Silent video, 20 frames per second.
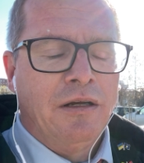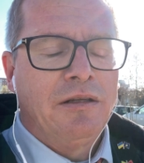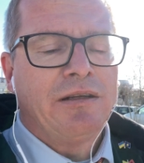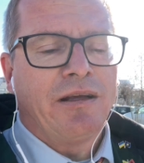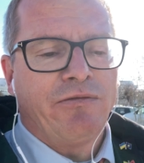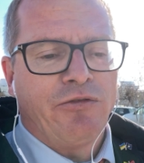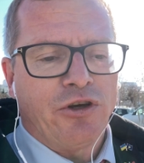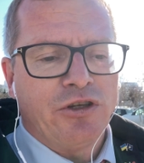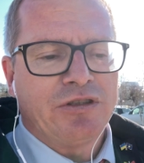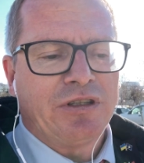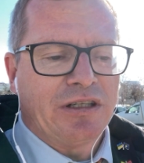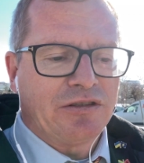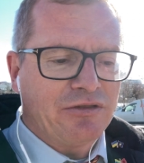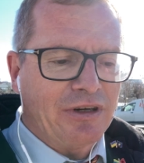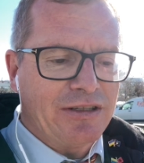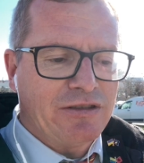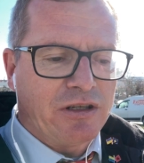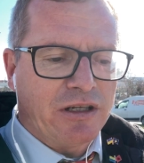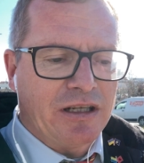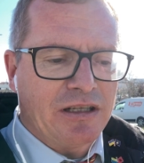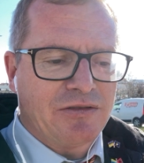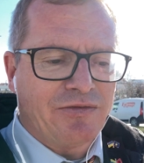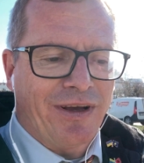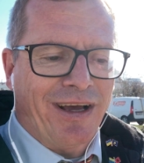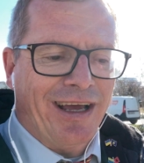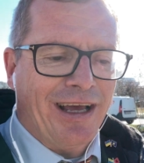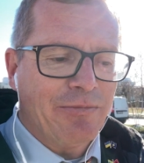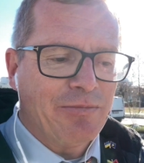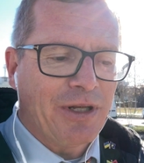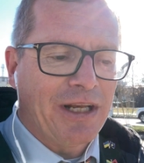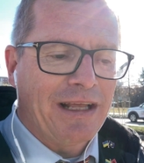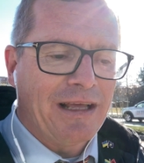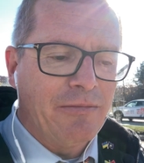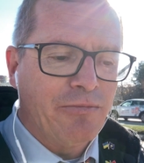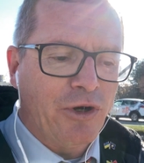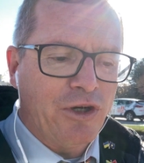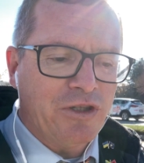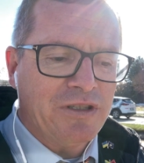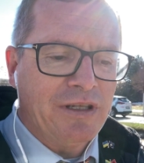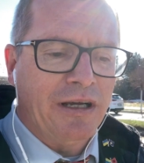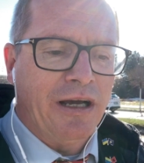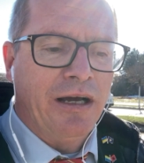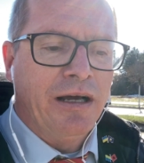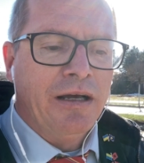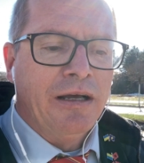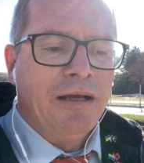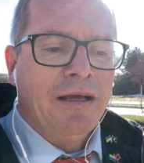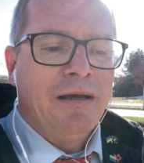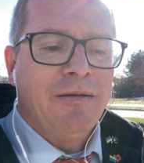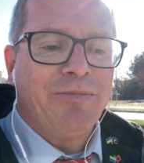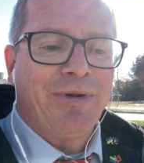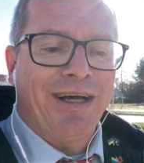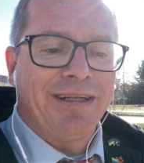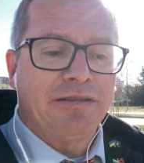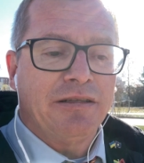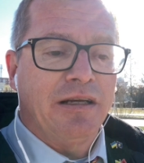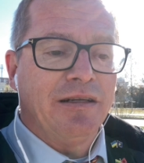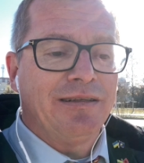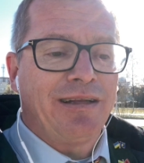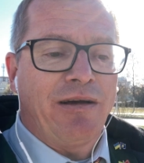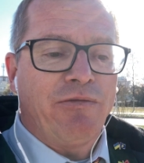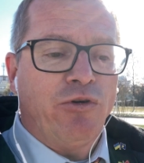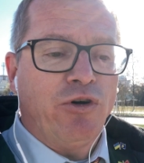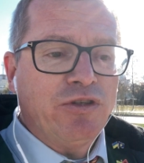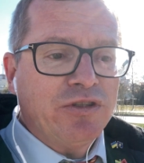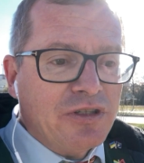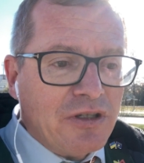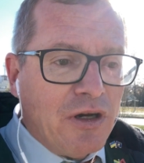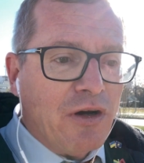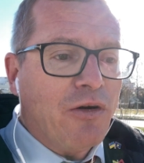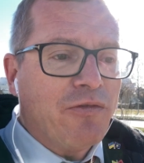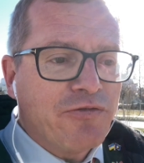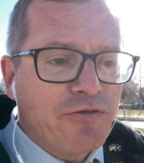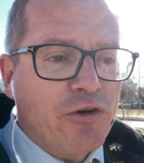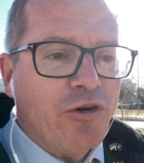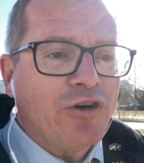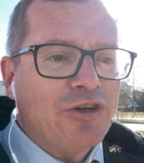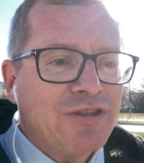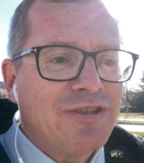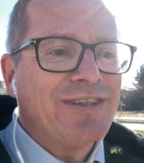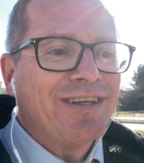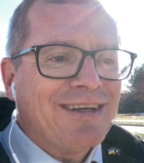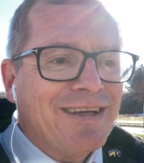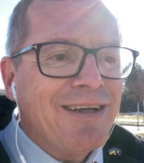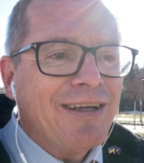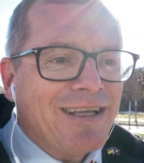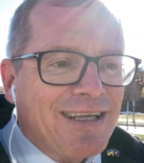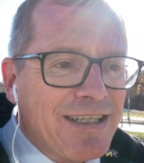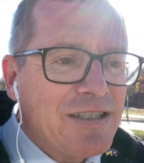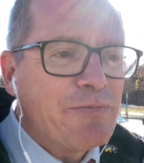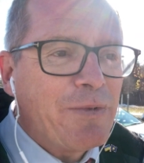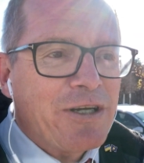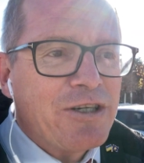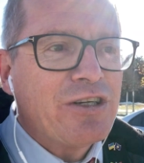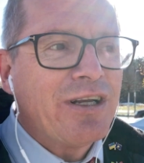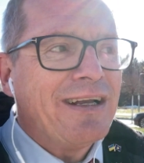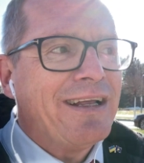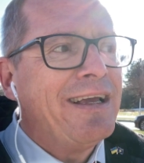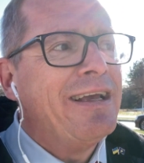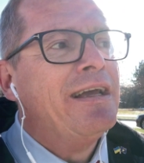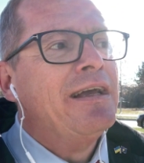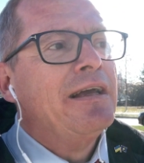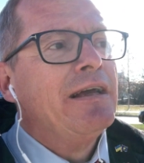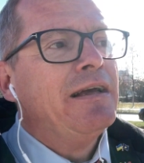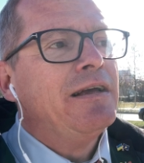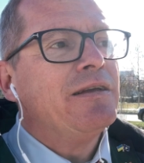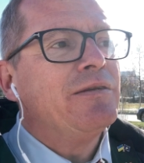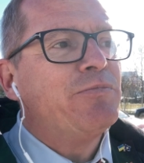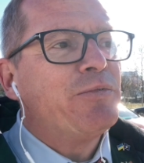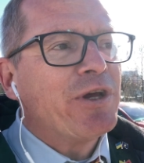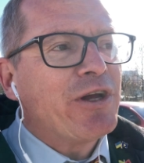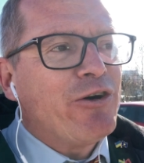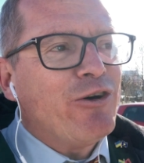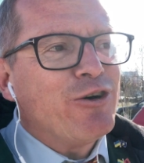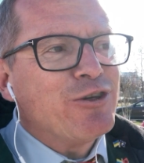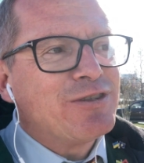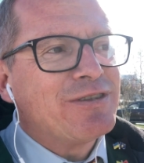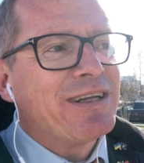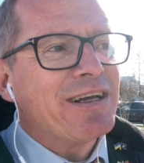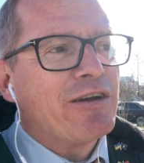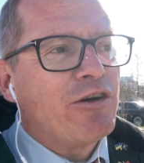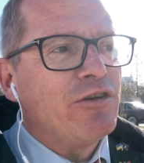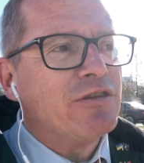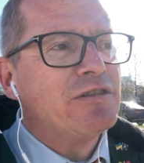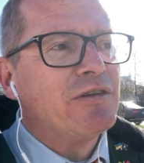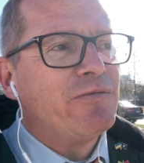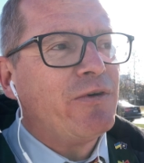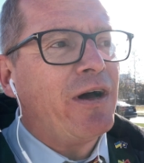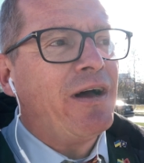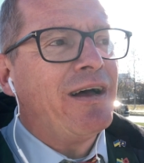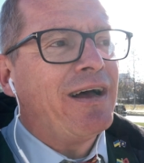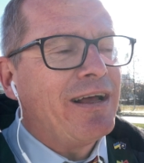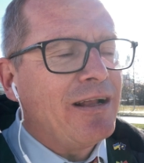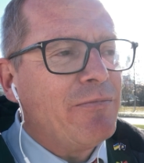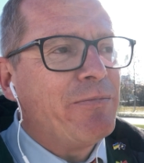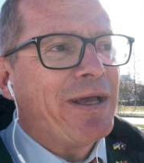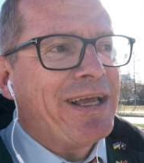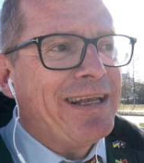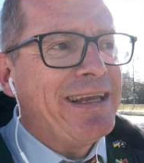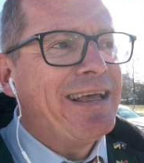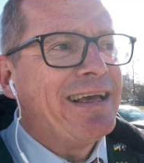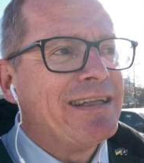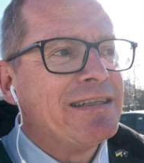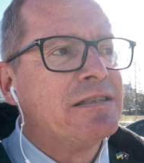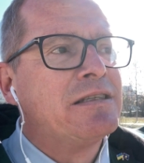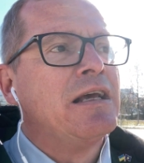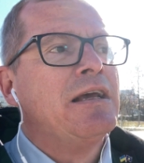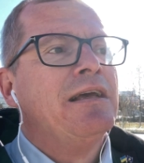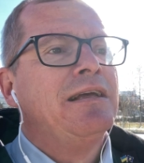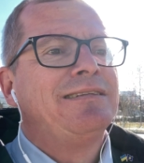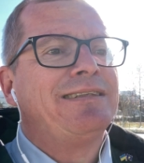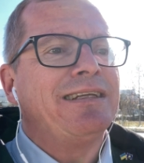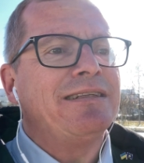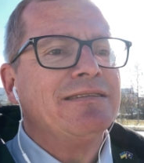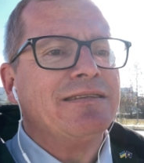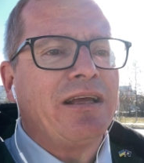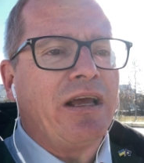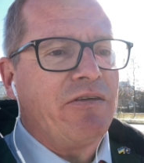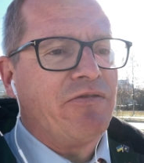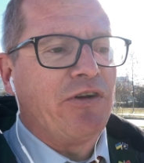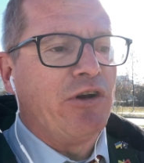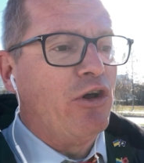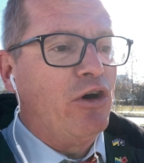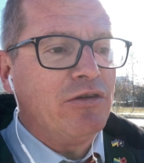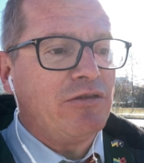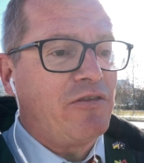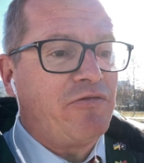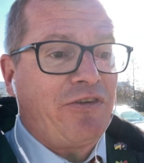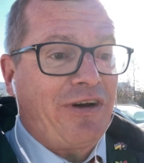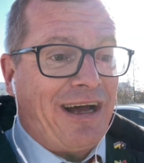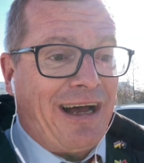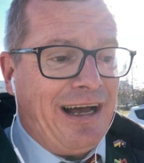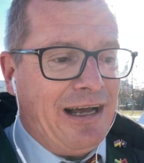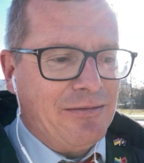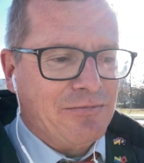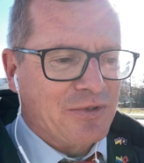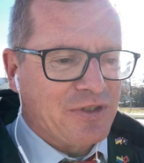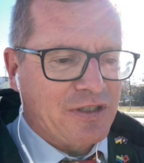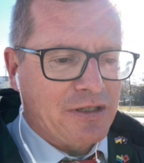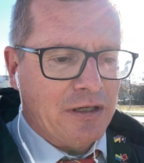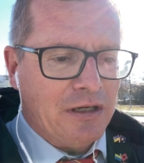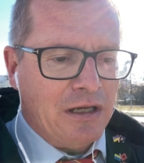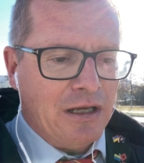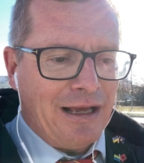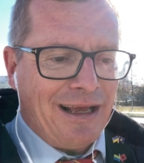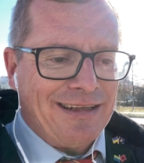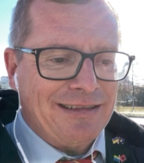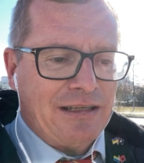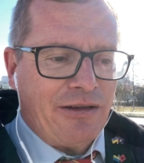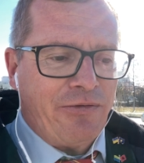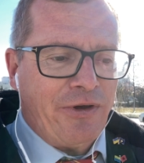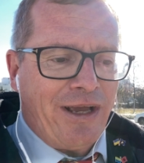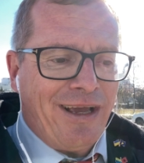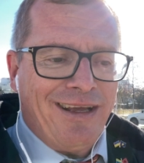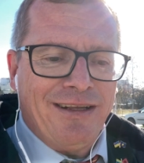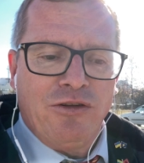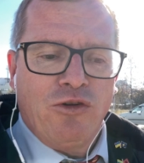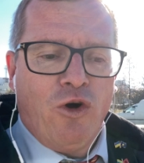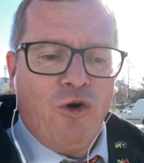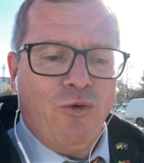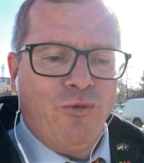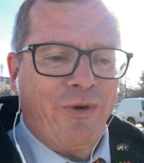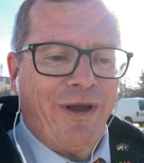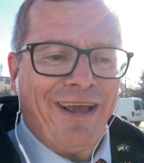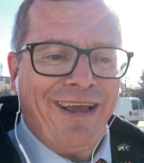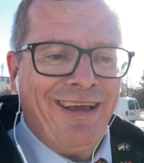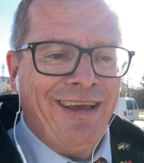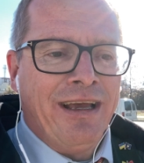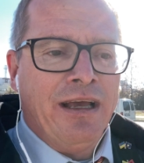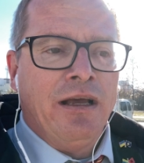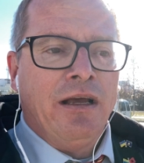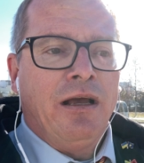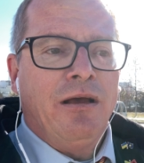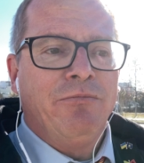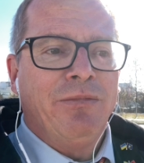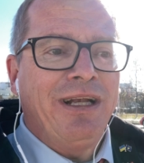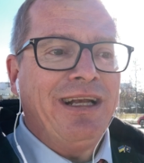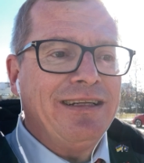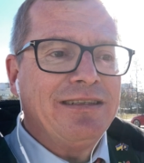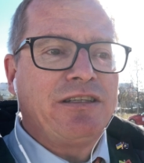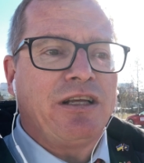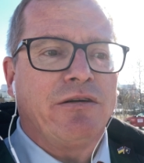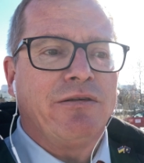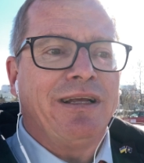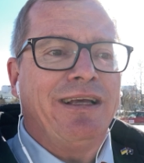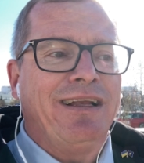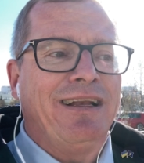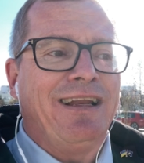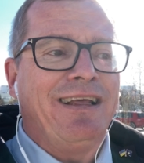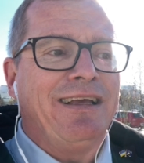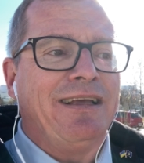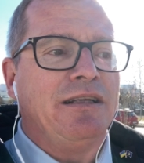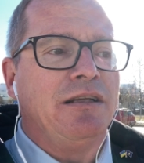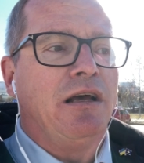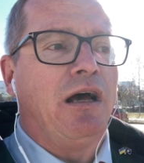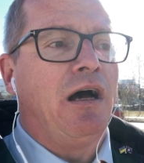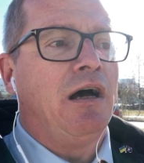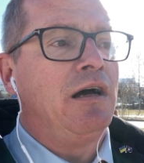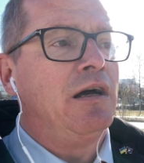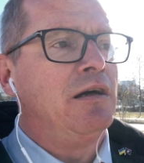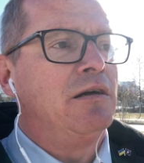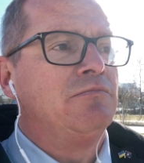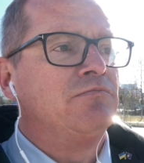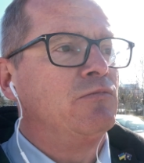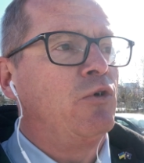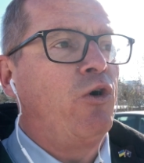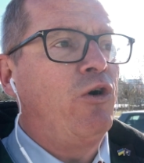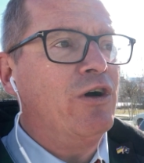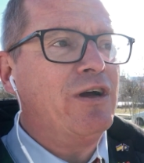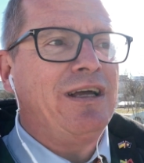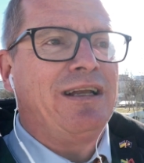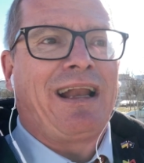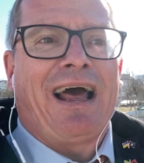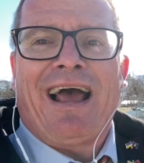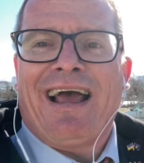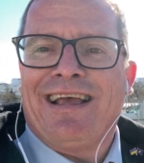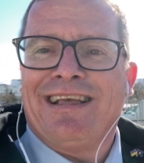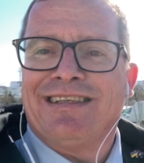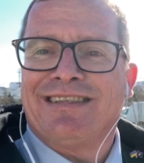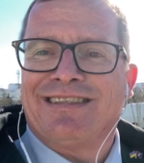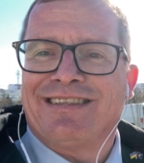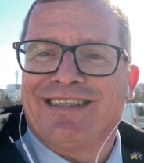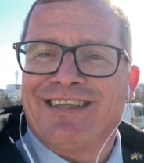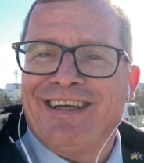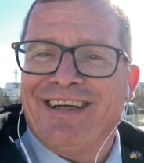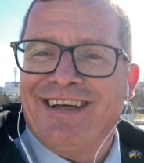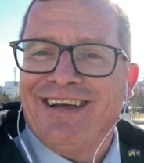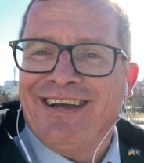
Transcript: The worst atrocities were happening in Bosnia. But there was, of course, especially because the Kosovo Albanians didn't have a lot of arms and they were in no way militarily organized